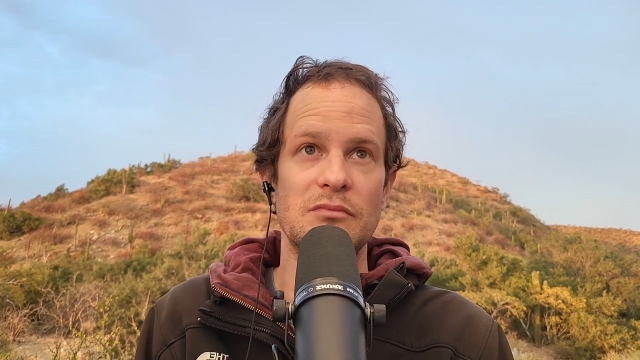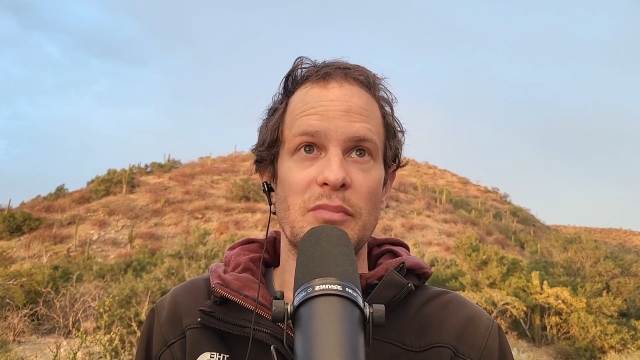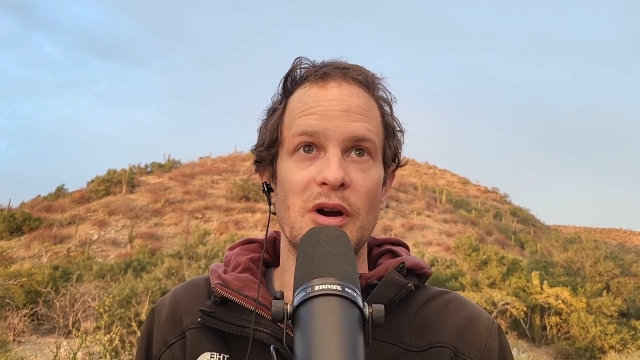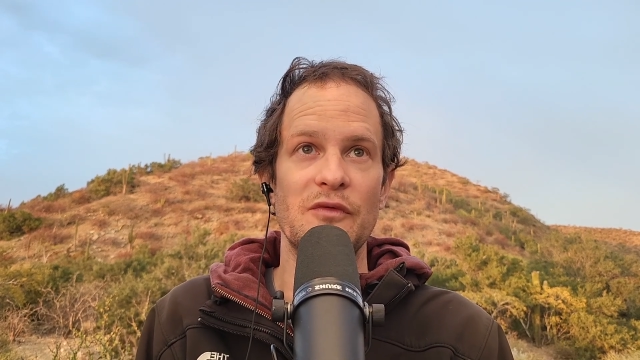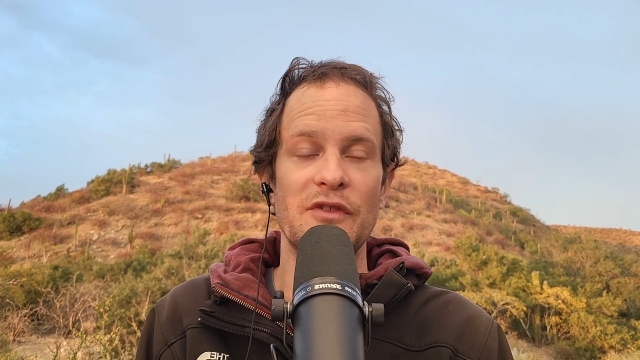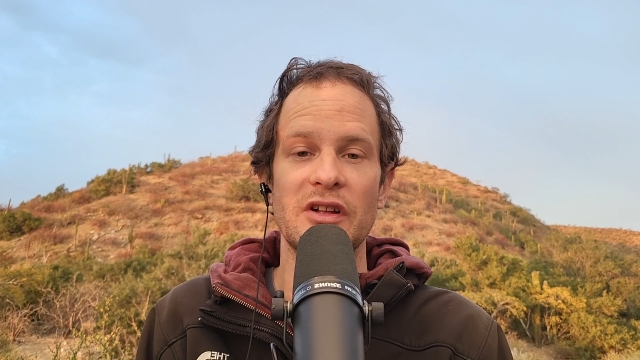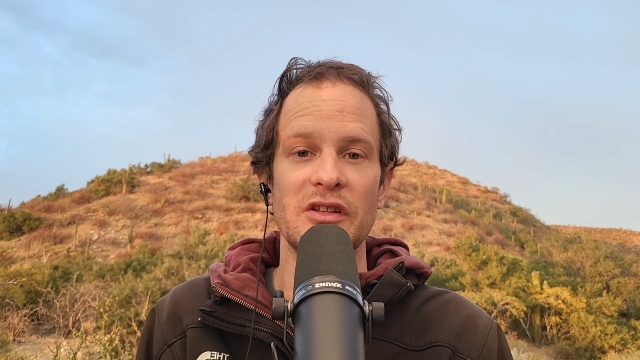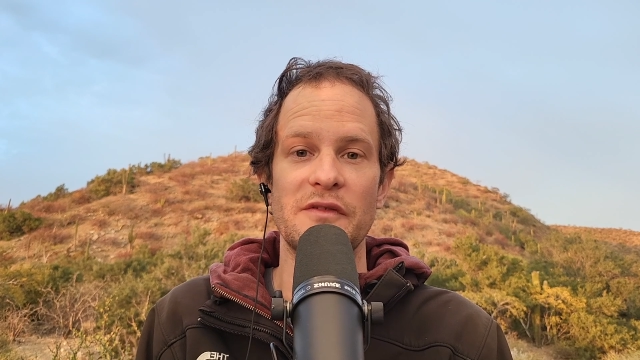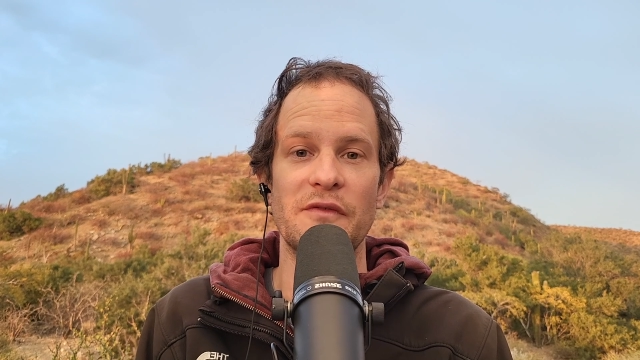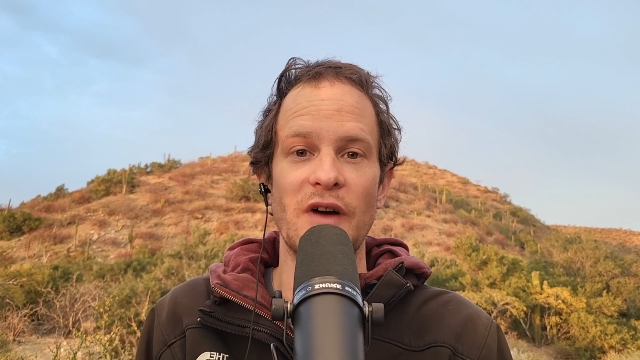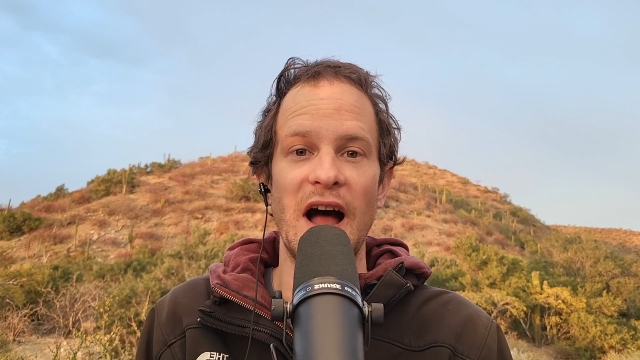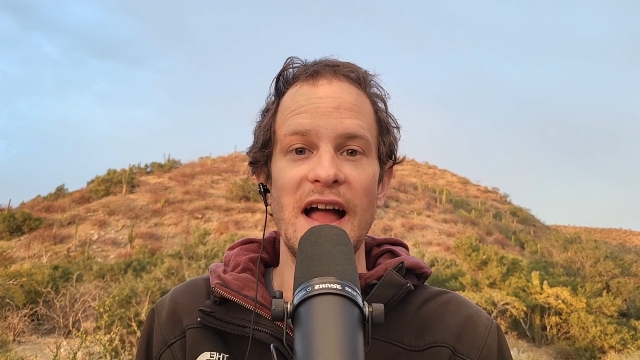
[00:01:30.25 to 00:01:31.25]
perfectly
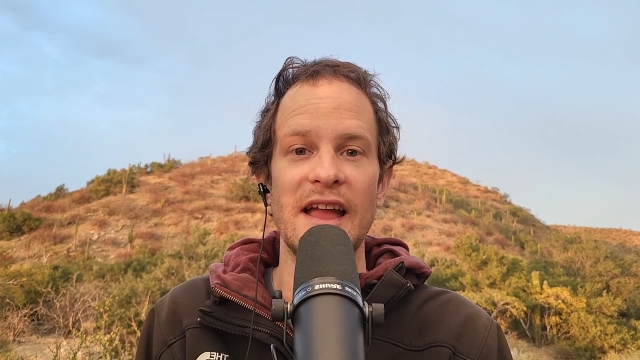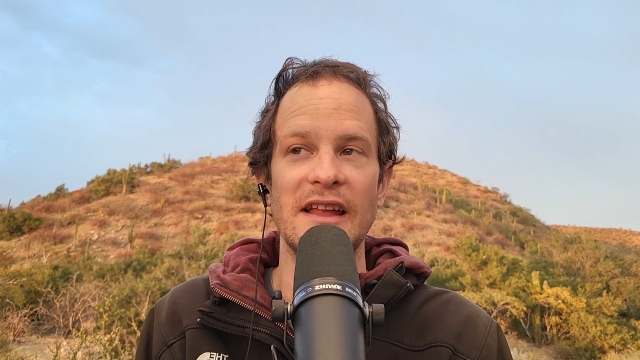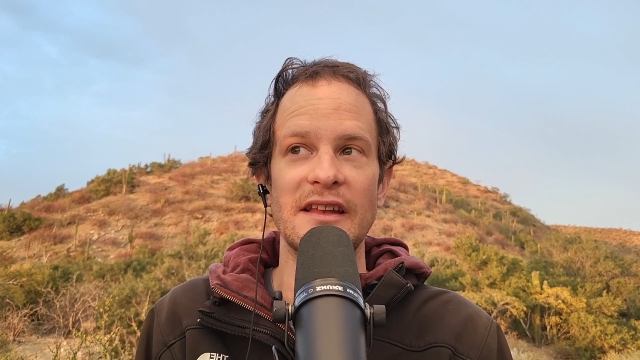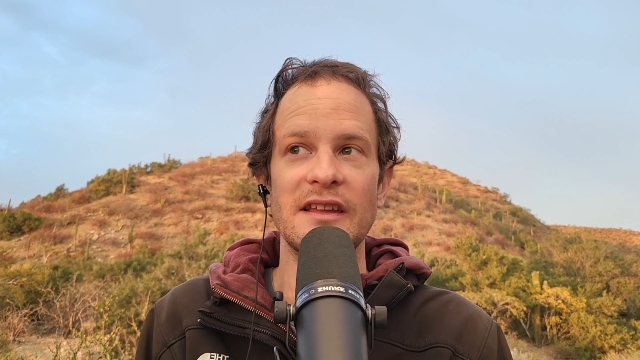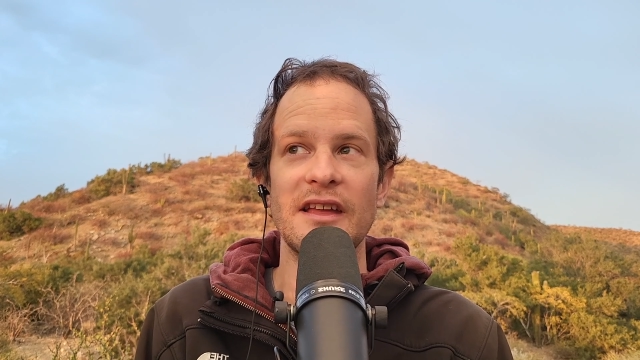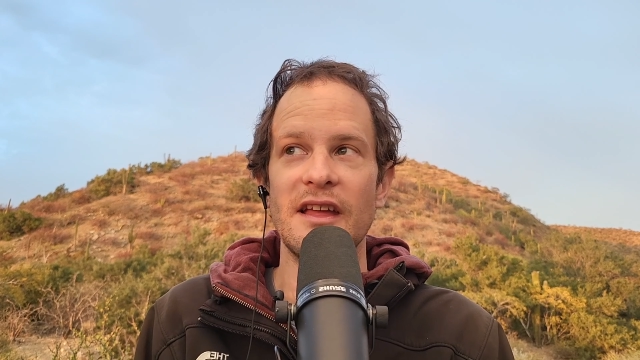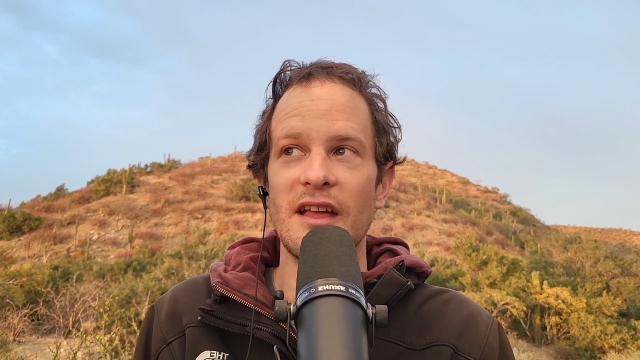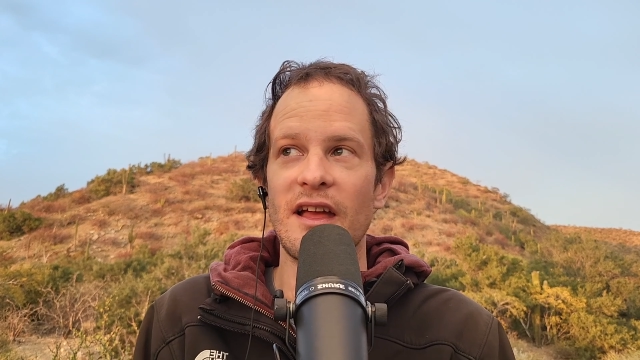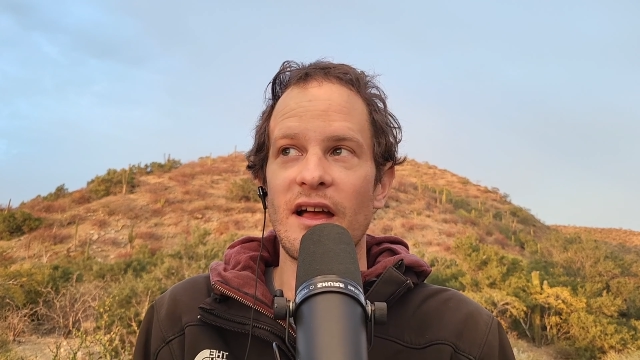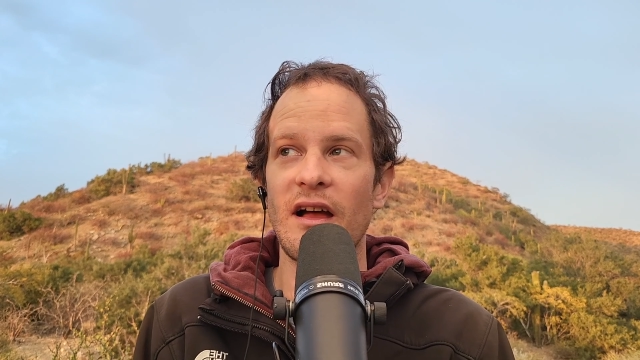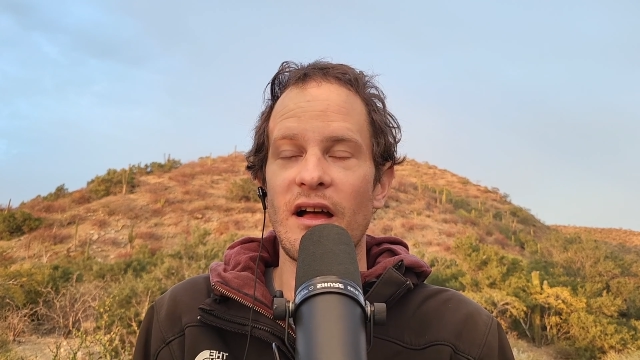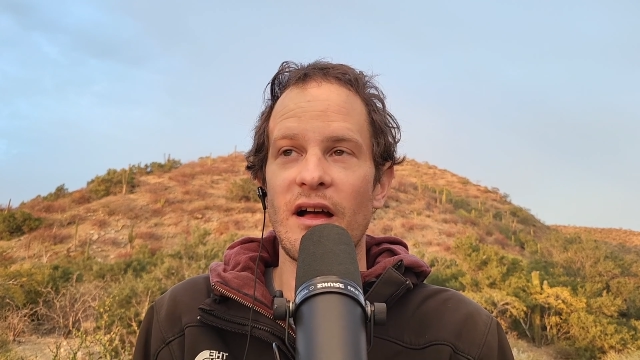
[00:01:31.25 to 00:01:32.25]
fine.
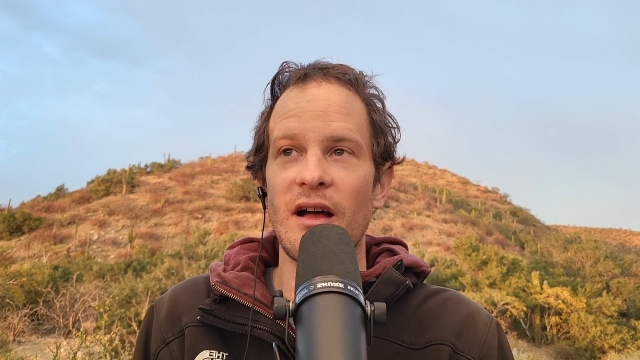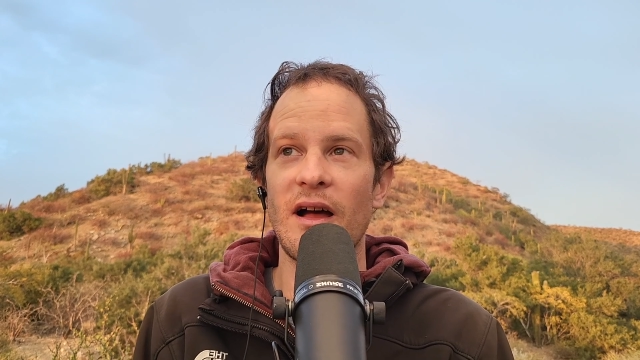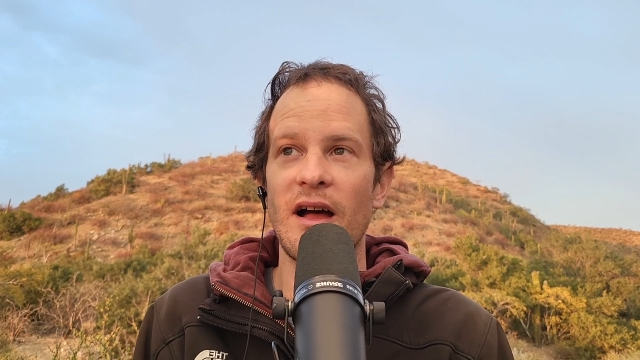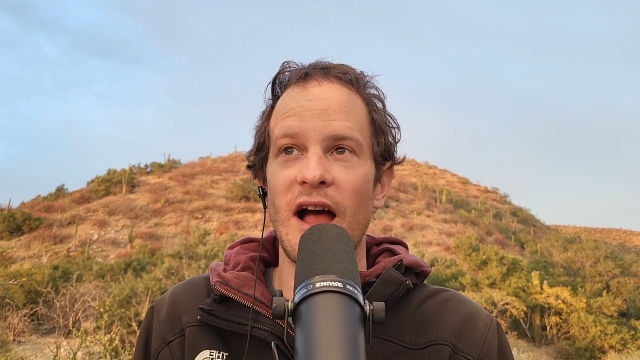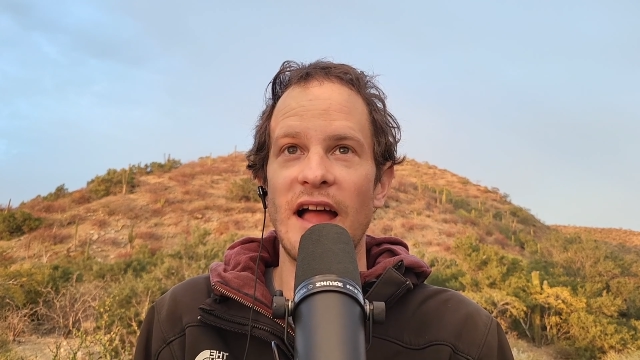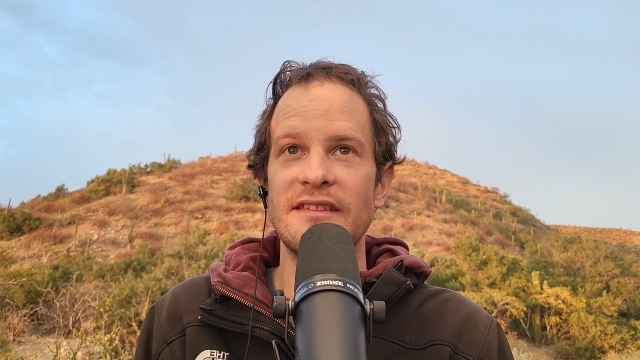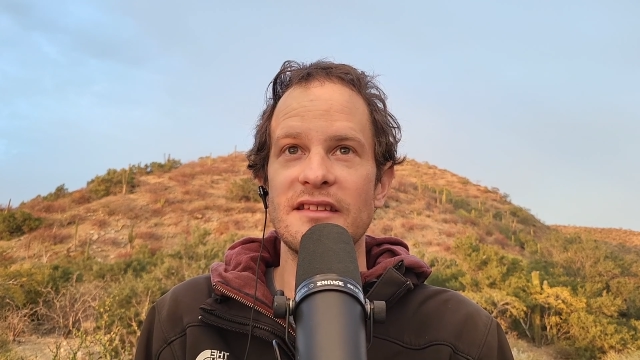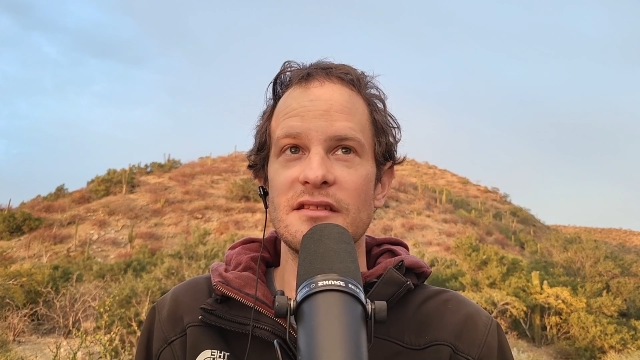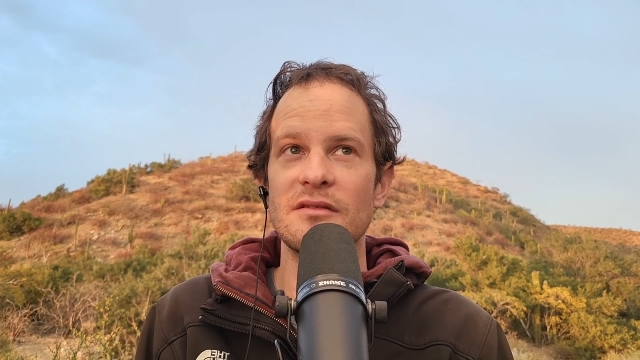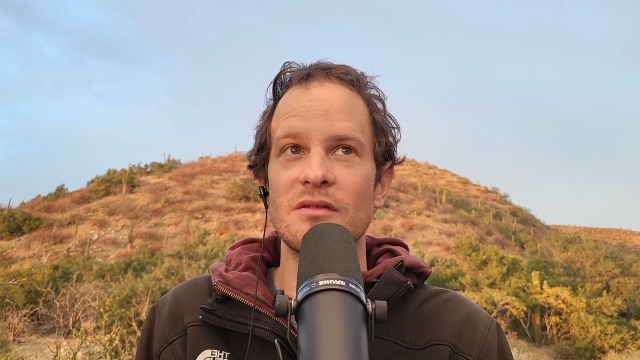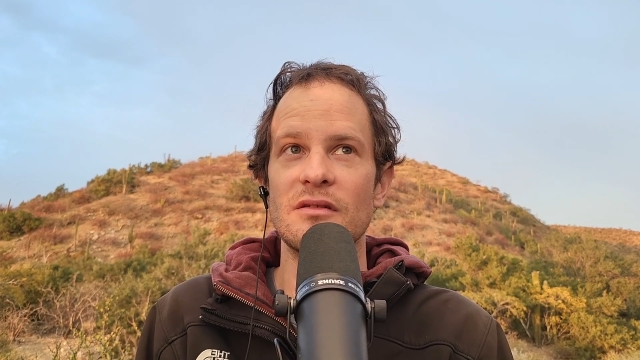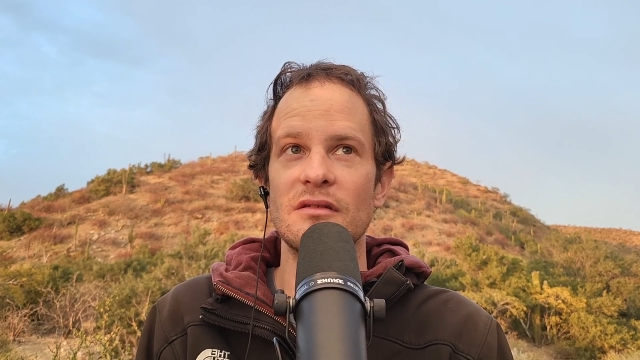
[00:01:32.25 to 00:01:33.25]
I didn't